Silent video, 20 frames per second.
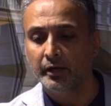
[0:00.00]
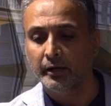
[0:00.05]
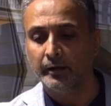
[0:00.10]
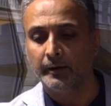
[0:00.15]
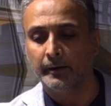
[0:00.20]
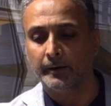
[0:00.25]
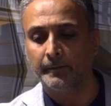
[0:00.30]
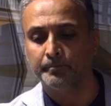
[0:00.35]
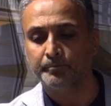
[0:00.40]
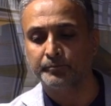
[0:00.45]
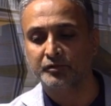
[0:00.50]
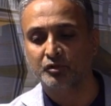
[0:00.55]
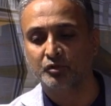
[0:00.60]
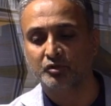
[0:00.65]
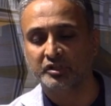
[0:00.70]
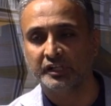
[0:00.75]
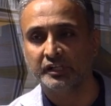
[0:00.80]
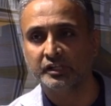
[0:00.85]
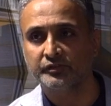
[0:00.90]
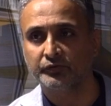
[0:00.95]
So
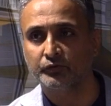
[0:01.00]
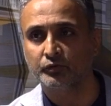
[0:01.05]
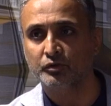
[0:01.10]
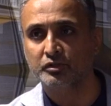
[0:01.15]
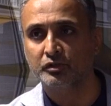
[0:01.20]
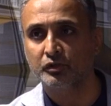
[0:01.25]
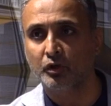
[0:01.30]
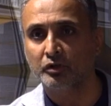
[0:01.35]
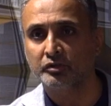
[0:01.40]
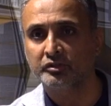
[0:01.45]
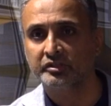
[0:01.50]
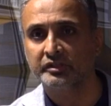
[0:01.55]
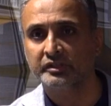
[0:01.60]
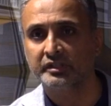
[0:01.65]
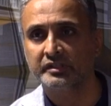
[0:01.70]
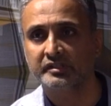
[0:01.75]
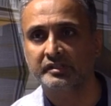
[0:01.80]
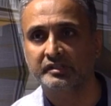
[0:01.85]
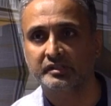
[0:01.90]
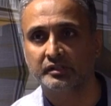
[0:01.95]
Salesforce launched
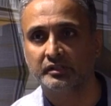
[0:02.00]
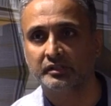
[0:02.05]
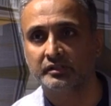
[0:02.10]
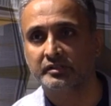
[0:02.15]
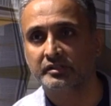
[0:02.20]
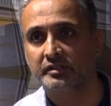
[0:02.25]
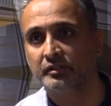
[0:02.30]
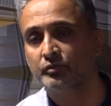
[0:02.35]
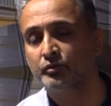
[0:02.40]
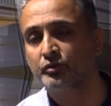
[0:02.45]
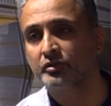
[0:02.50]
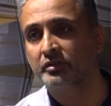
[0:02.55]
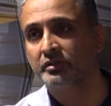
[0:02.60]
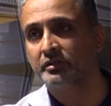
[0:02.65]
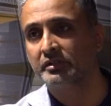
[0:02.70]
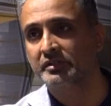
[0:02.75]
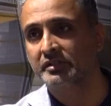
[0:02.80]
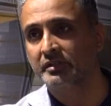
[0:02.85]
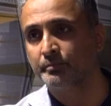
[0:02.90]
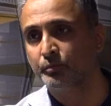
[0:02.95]
this solution,
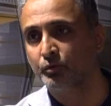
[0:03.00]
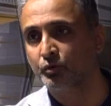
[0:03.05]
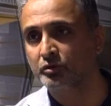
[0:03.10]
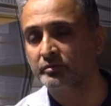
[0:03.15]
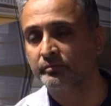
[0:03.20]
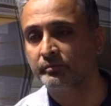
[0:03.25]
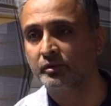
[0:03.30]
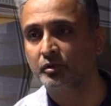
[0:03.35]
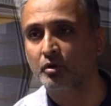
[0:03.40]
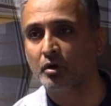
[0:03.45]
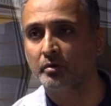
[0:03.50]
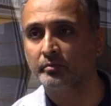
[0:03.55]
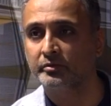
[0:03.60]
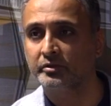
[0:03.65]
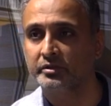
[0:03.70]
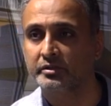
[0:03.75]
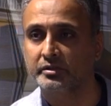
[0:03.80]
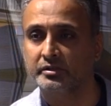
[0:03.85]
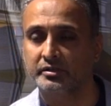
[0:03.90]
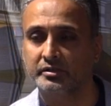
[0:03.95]
this composable
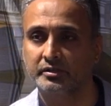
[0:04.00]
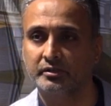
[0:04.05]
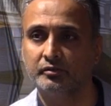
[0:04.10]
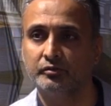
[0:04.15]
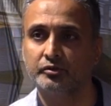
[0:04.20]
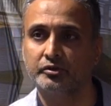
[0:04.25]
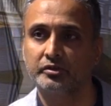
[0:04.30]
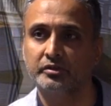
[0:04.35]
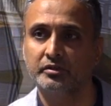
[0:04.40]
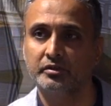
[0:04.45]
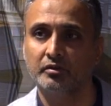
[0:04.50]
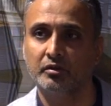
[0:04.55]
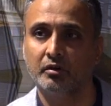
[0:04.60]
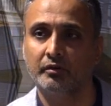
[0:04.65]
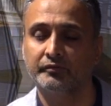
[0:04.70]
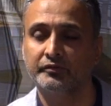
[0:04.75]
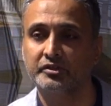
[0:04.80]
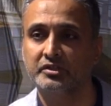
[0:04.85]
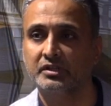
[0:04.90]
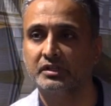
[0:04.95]
commerce solution,
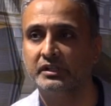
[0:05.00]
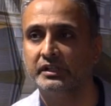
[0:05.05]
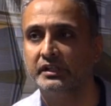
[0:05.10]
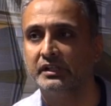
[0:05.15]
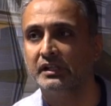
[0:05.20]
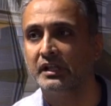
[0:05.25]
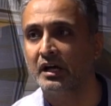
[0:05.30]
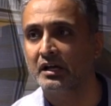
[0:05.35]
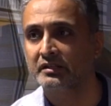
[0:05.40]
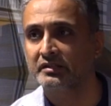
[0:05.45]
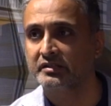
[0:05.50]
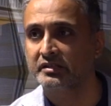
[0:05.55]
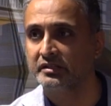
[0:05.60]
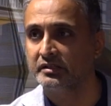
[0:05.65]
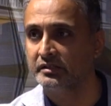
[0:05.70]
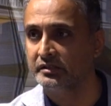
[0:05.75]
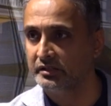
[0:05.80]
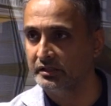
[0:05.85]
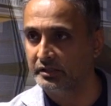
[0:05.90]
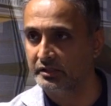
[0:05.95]
officially last year,